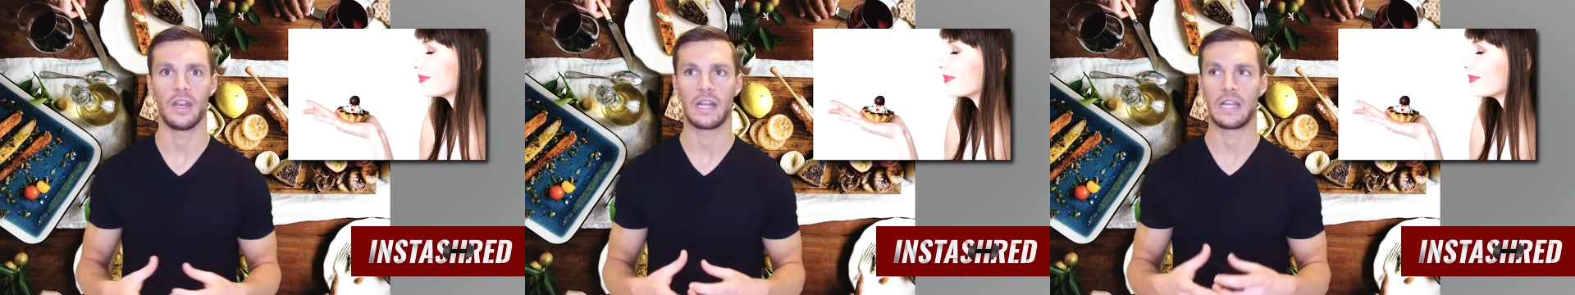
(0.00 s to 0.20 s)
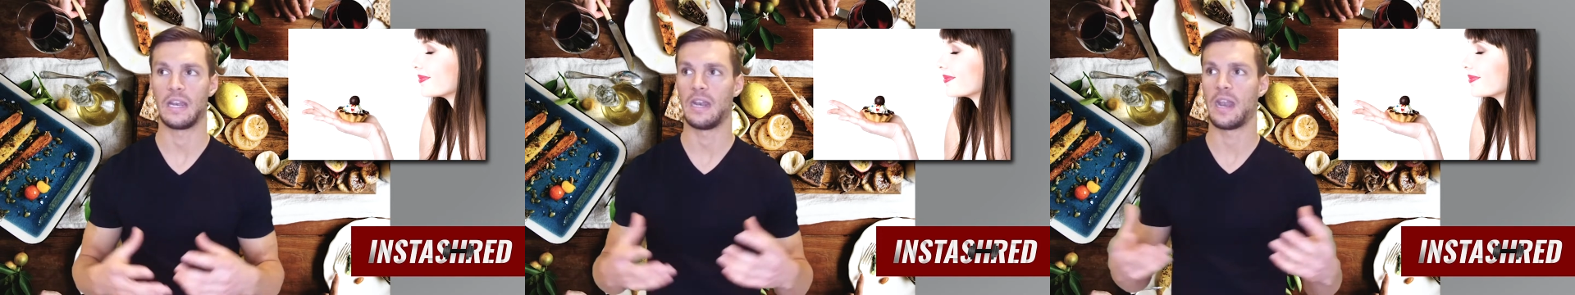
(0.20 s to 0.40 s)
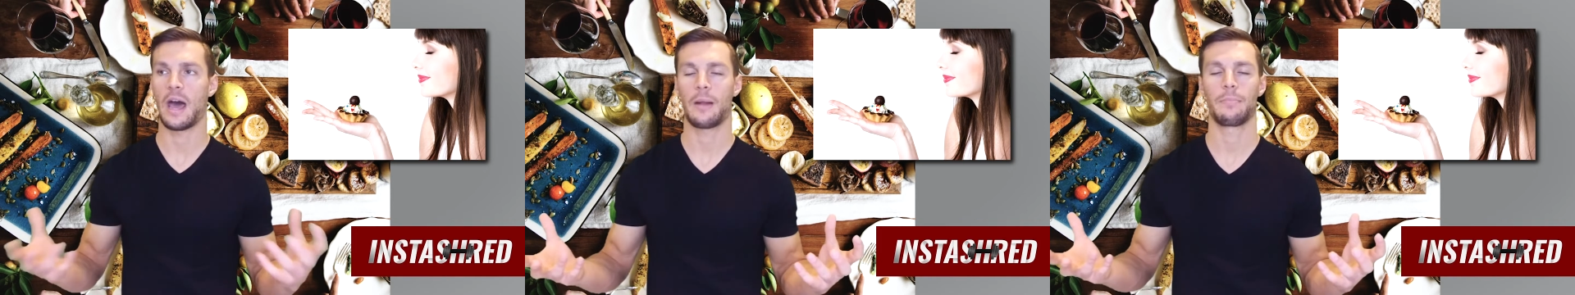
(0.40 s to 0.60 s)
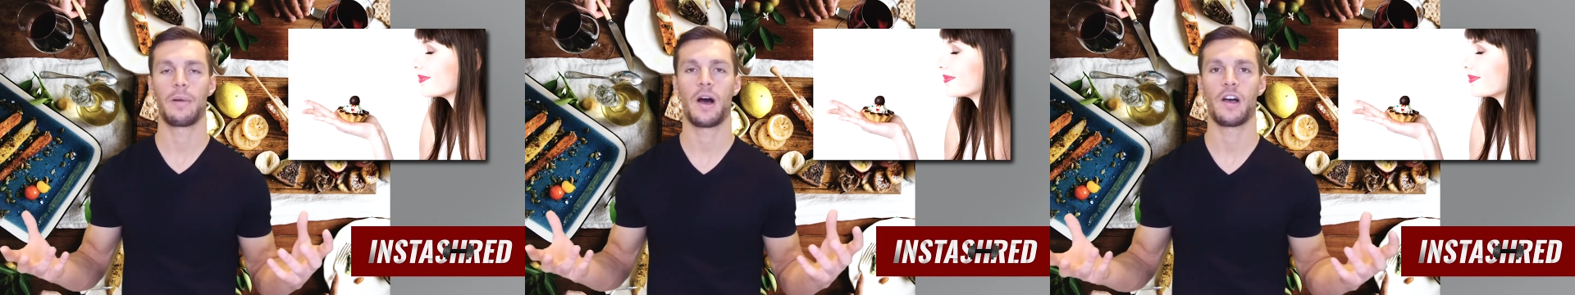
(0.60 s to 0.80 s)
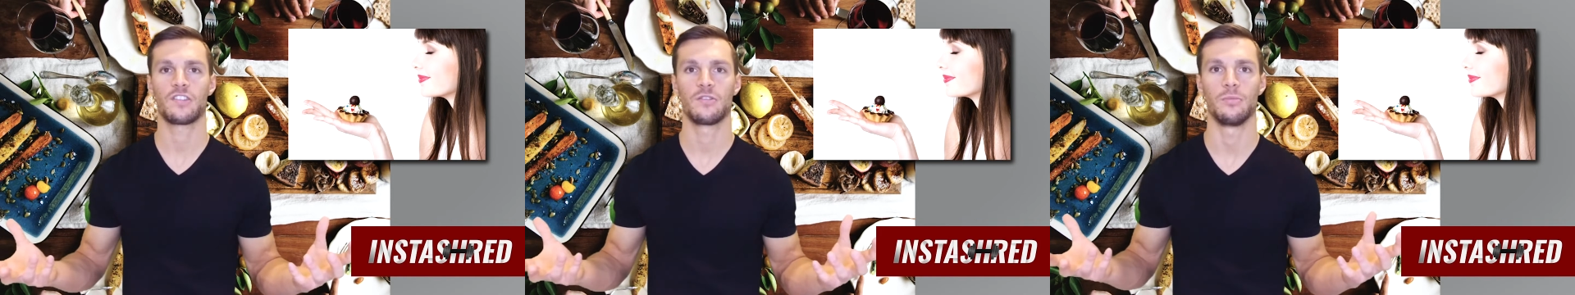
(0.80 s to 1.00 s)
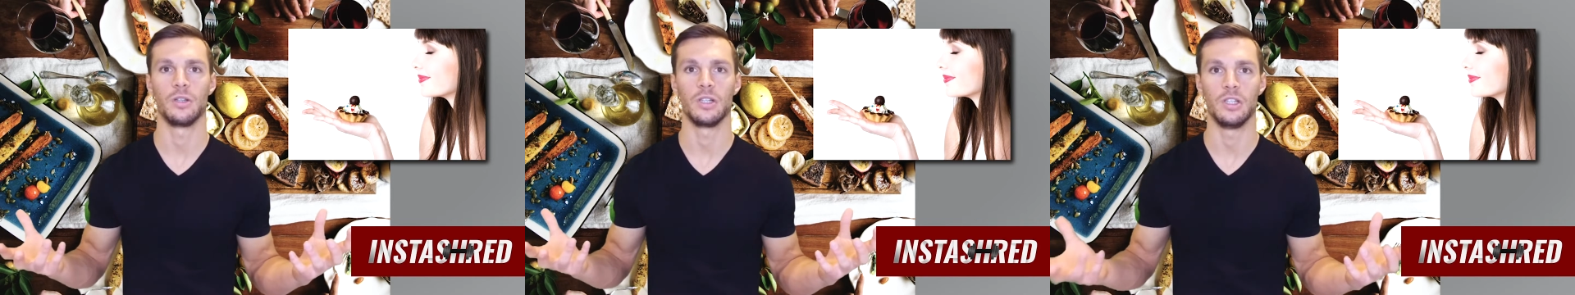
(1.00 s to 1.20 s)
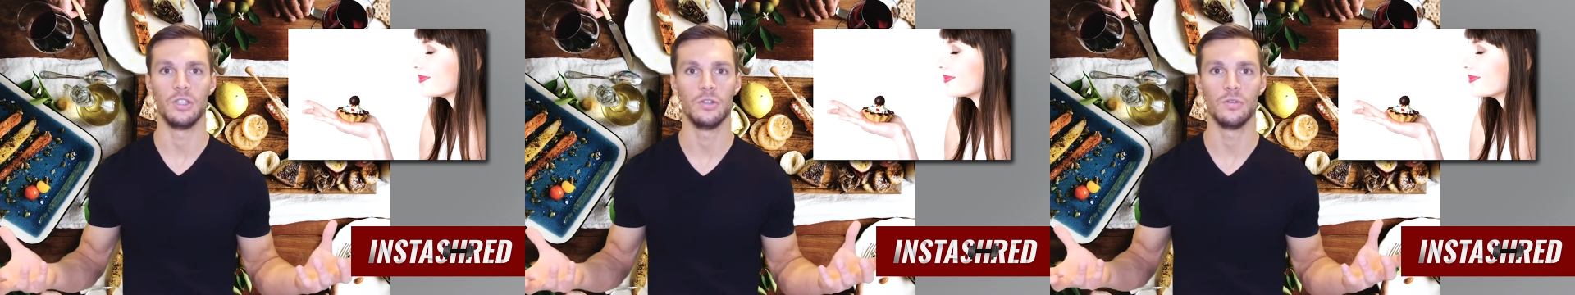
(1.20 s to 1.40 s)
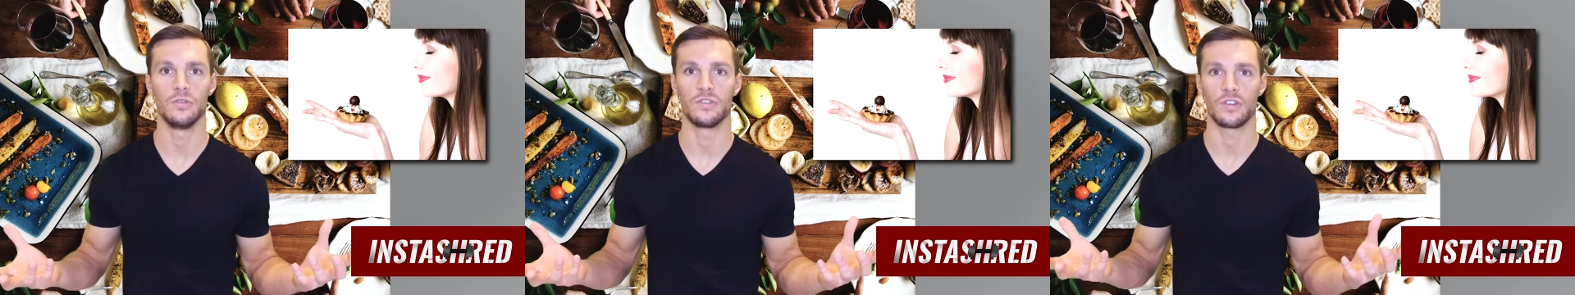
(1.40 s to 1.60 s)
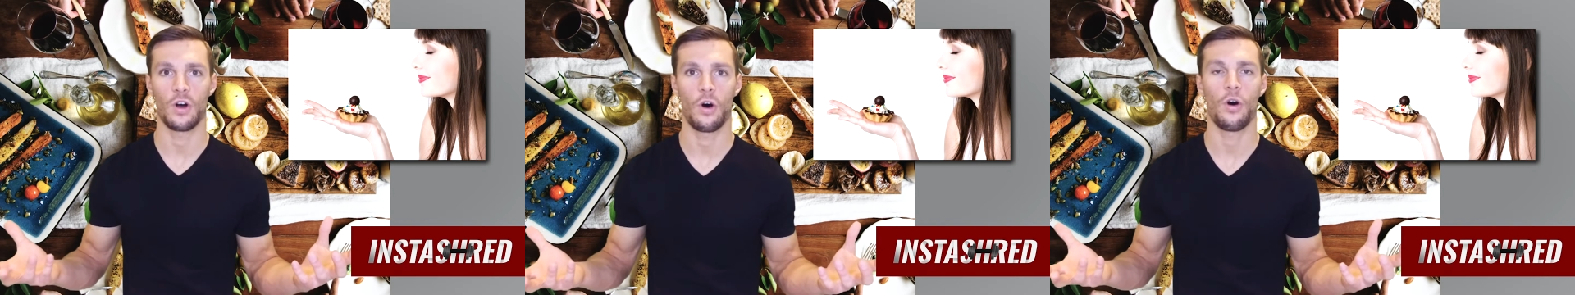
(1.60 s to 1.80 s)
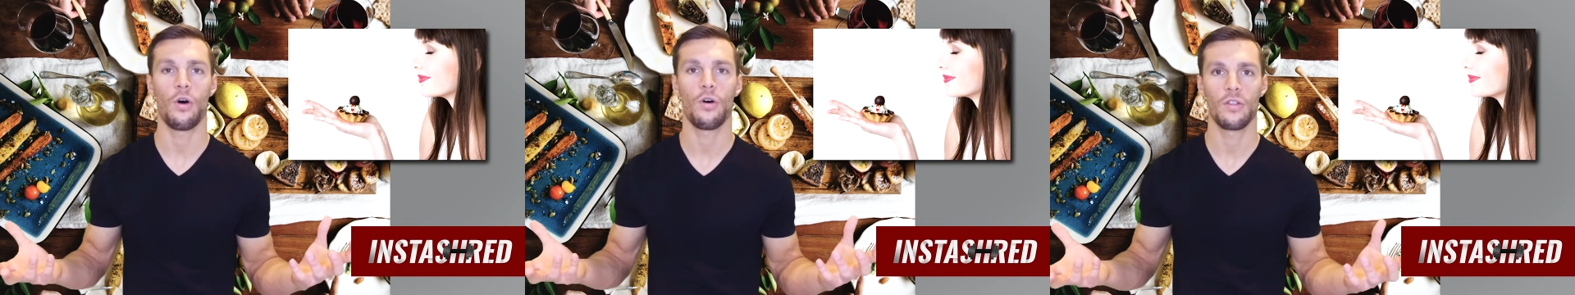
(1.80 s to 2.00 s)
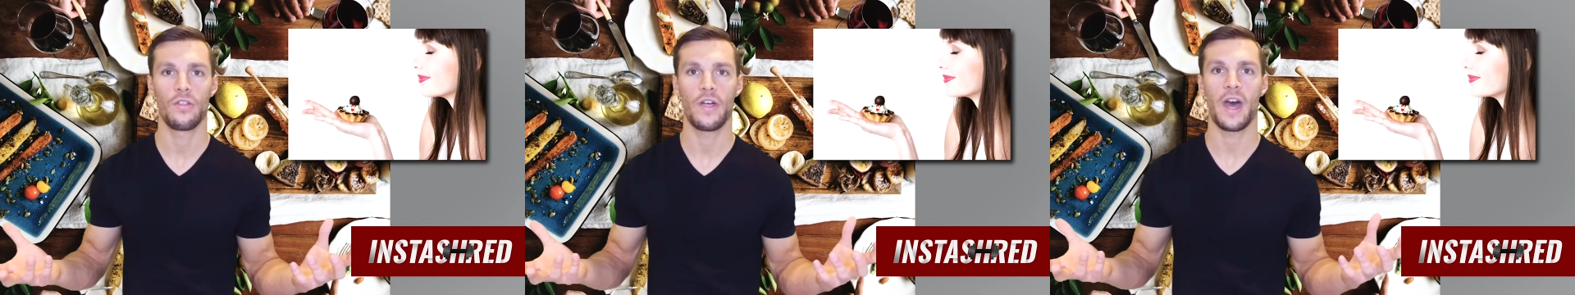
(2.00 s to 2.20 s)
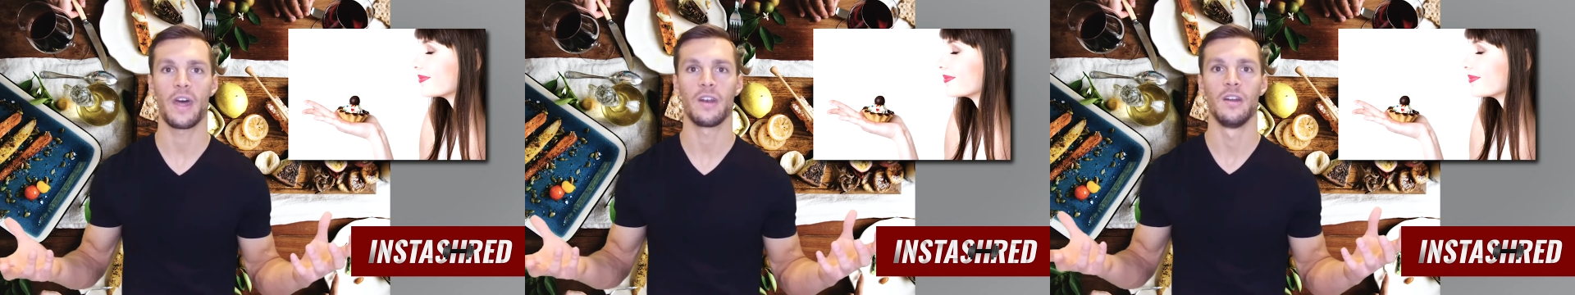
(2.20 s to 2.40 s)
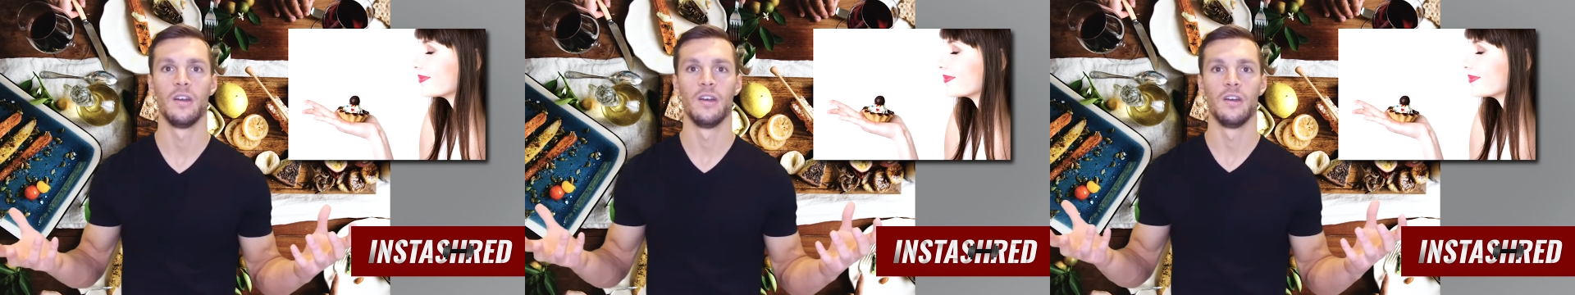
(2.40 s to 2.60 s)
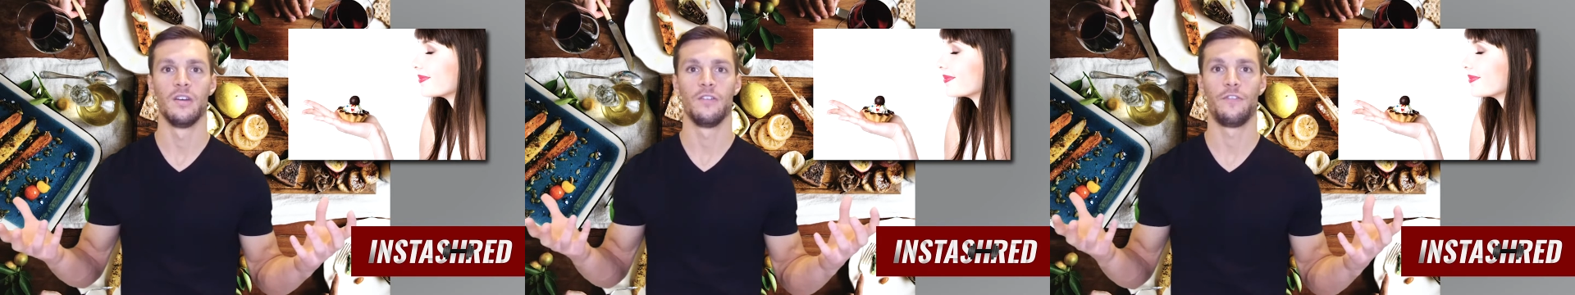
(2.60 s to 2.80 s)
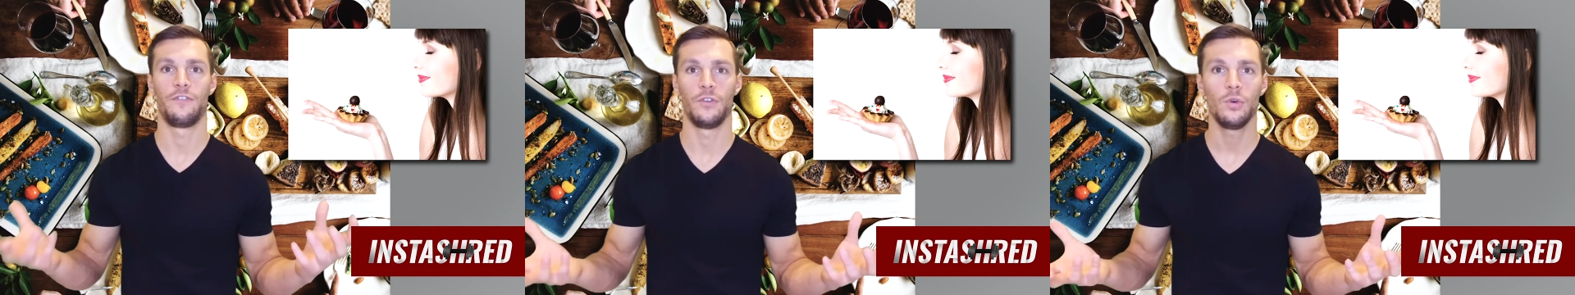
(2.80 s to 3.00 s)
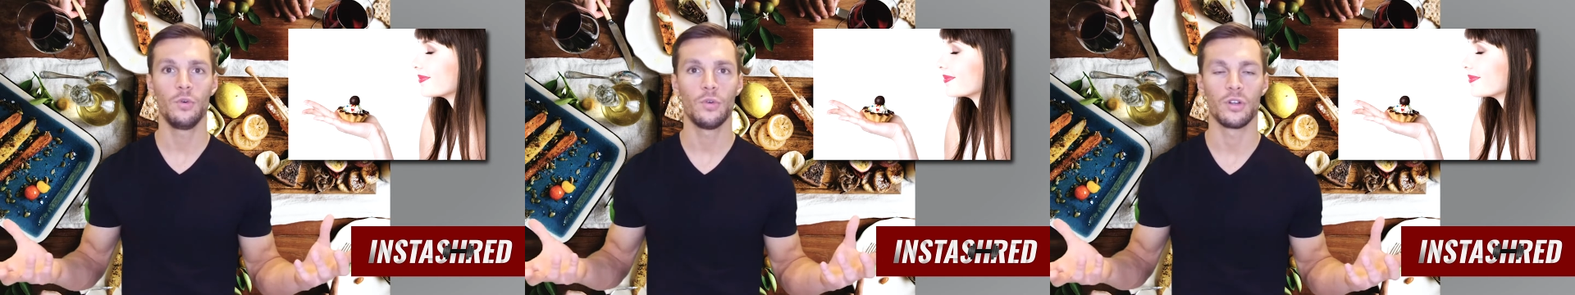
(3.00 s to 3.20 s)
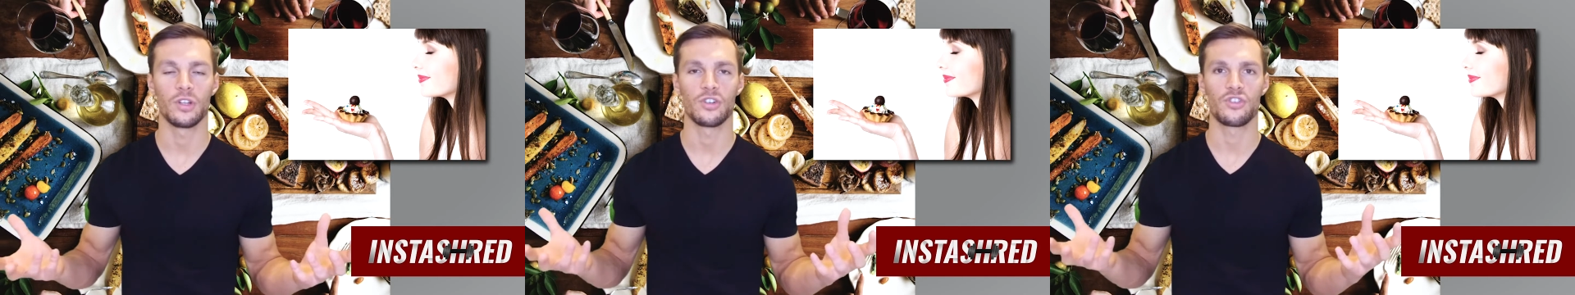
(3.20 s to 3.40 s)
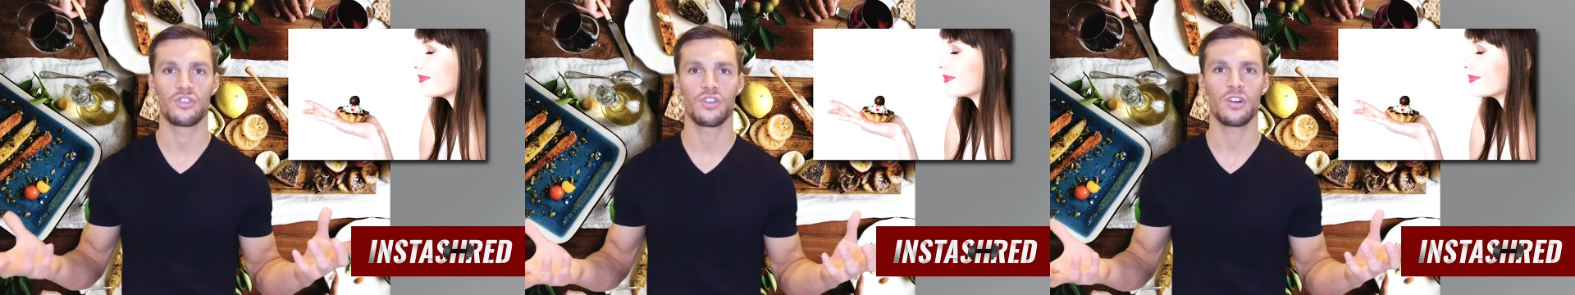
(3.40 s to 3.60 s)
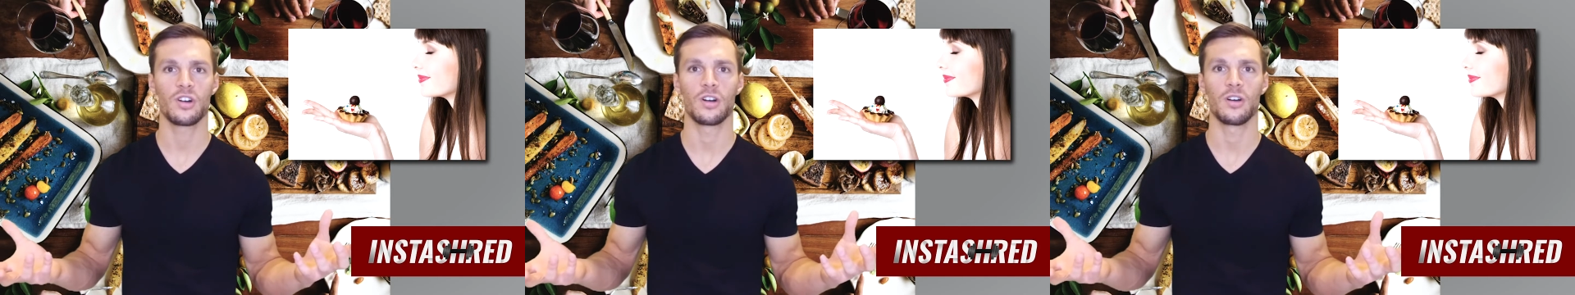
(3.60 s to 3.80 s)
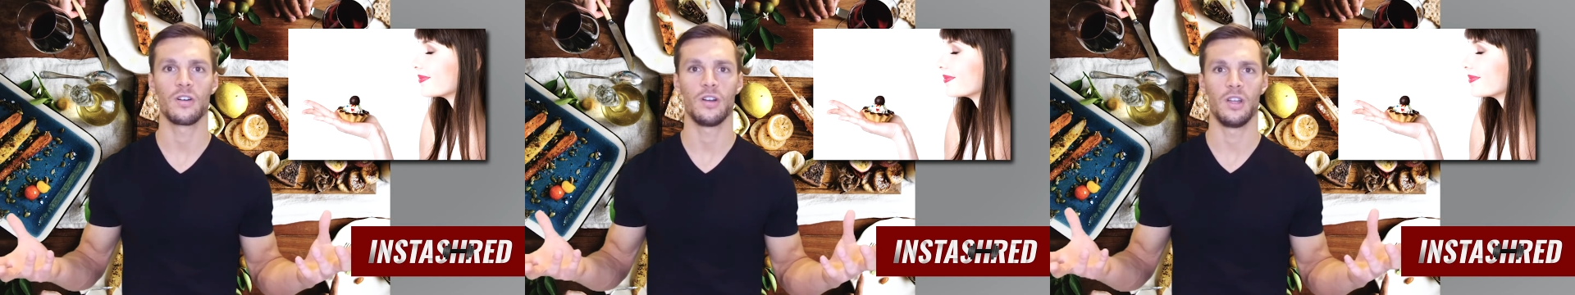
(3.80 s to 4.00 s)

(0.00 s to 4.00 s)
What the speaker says: It cannot possibly use all that fuel and sugar